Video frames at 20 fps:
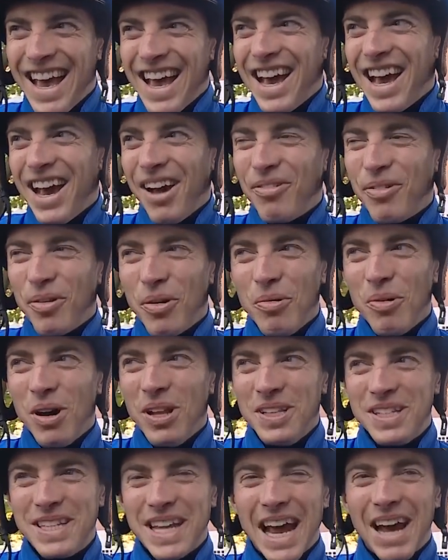I thought
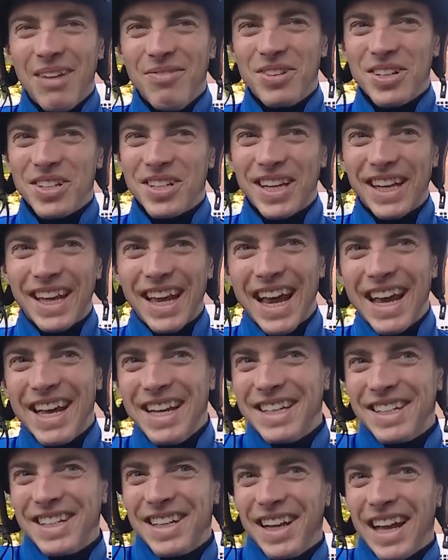one tap just in
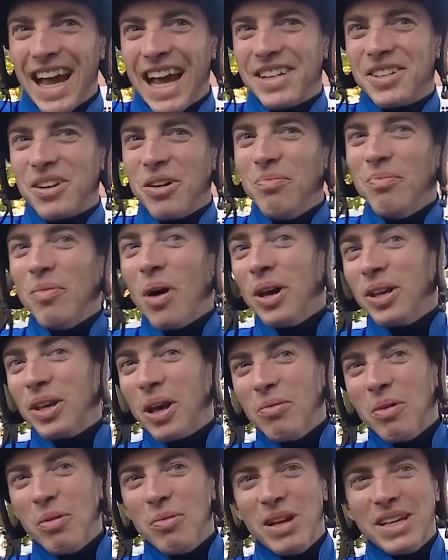case Ascot might
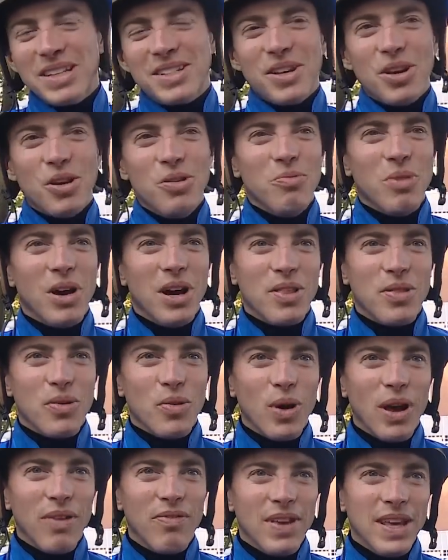come a bit soon, but I
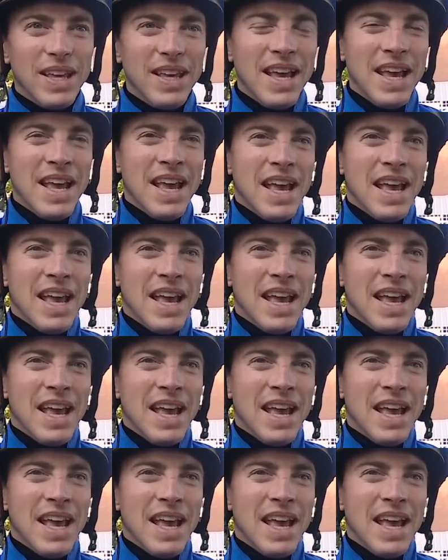thought if he,